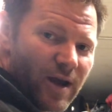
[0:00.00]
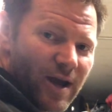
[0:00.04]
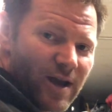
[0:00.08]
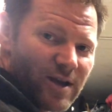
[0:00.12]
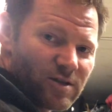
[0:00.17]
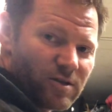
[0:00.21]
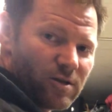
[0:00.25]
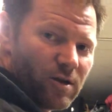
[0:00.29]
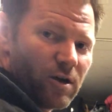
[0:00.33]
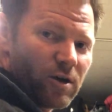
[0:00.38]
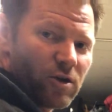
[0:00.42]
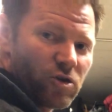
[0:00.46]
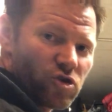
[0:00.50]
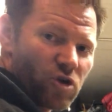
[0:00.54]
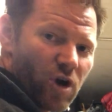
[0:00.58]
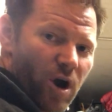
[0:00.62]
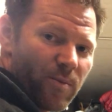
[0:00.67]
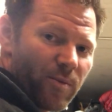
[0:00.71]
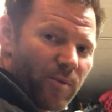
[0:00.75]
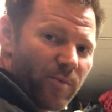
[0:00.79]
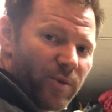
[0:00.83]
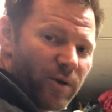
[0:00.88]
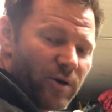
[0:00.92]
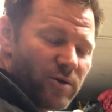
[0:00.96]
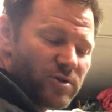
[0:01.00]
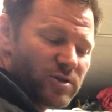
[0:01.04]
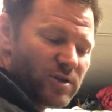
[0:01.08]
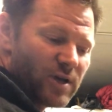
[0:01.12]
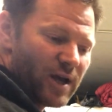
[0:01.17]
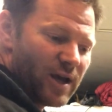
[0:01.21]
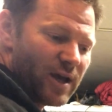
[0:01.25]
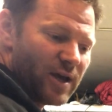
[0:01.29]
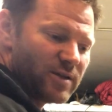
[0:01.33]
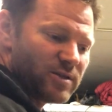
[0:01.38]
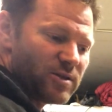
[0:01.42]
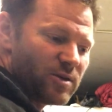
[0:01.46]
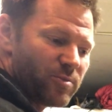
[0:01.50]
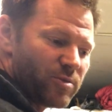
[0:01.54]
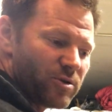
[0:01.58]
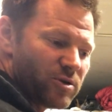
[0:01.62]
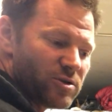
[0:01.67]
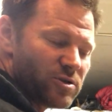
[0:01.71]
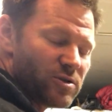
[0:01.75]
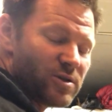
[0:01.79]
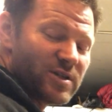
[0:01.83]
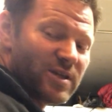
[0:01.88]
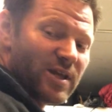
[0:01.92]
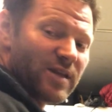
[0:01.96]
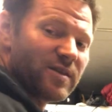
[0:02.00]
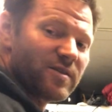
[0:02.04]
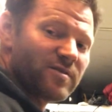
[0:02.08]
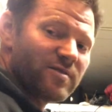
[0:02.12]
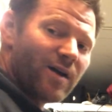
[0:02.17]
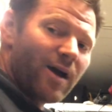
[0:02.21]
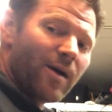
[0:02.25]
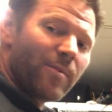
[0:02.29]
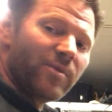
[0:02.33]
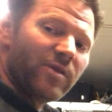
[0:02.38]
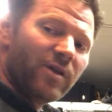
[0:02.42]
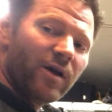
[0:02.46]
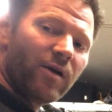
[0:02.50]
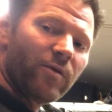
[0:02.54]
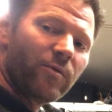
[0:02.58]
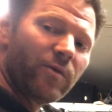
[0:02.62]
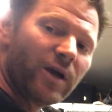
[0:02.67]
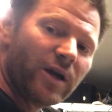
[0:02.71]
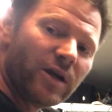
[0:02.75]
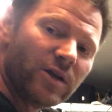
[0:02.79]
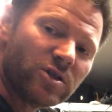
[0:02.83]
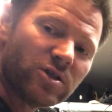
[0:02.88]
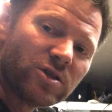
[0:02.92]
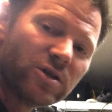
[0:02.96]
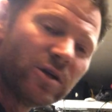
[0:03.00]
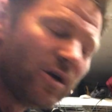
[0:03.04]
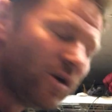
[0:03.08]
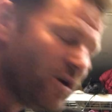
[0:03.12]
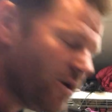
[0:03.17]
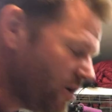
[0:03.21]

as long a dropper post as a person who's at the top of that range.